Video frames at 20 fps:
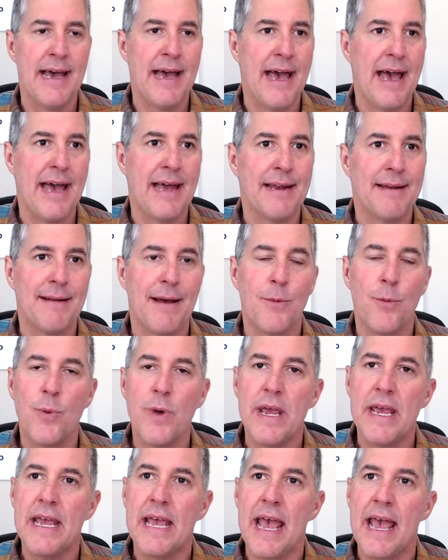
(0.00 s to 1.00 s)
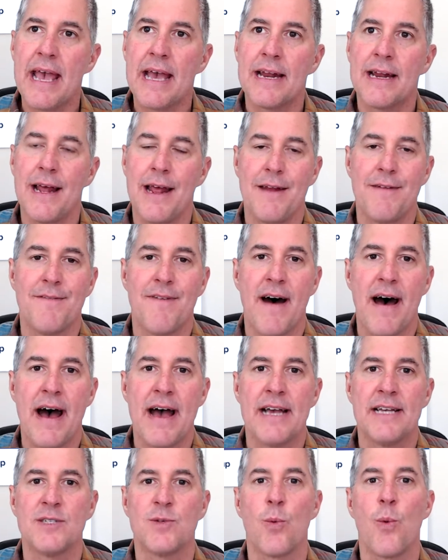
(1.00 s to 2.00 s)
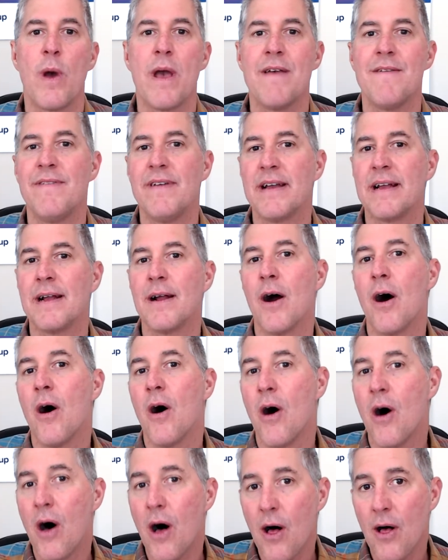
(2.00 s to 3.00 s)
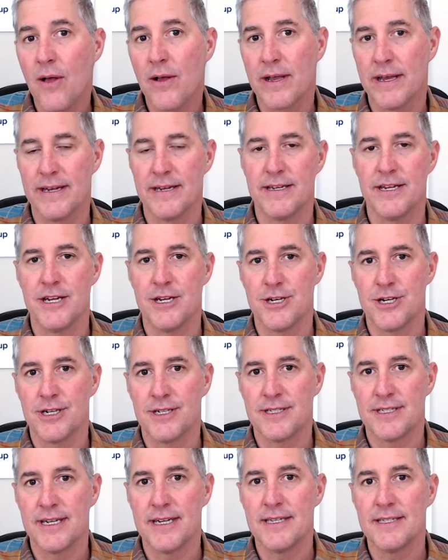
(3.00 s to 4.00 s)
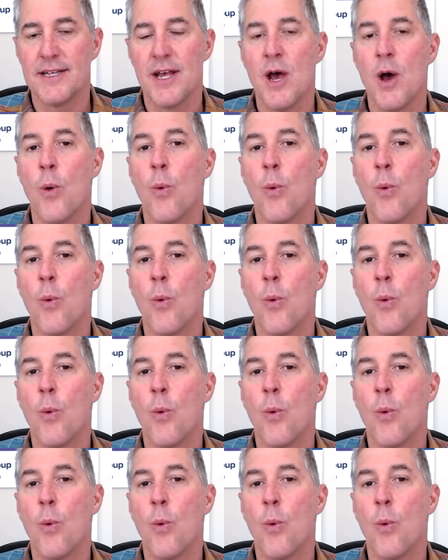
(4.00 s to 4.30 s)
And we can't advise waiving all contingencies.